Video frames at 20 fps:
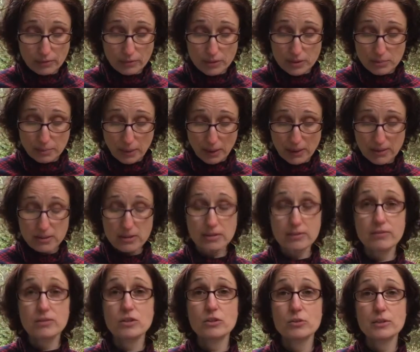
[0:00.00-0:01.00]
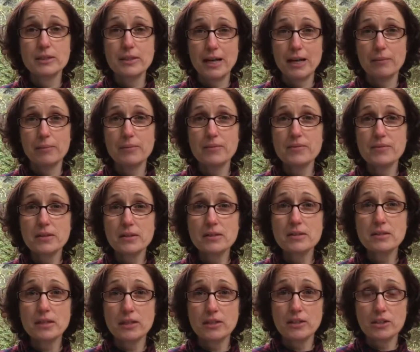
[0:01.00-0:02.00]
responsive to a type of
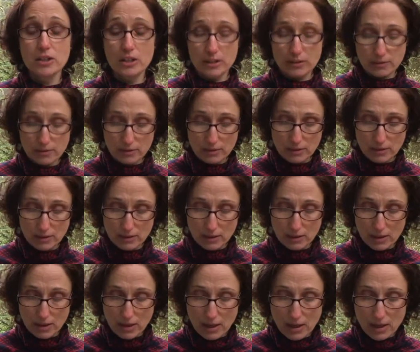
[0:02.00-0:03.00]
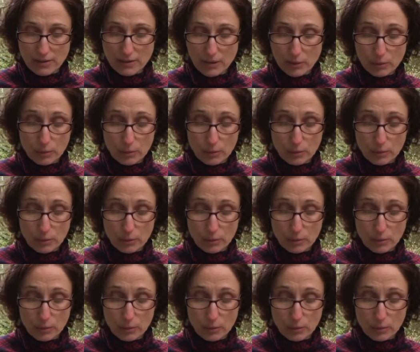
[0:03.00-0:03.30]
sensation, they